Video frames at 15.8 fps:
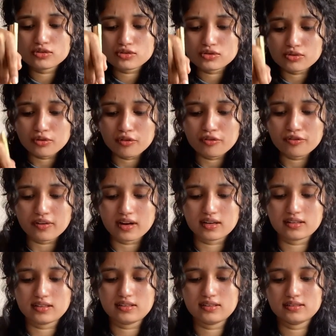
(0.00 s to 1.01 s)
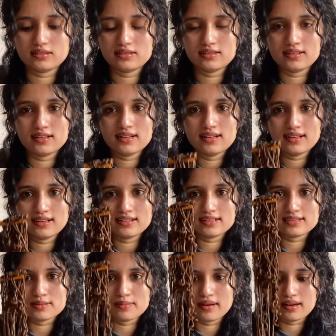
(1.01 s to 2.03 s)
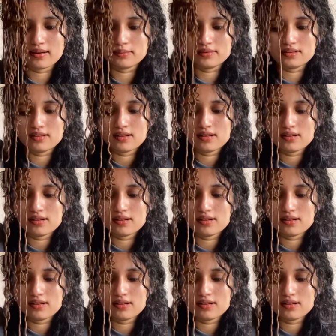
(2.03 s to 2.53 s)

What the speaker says: so far it is bearable.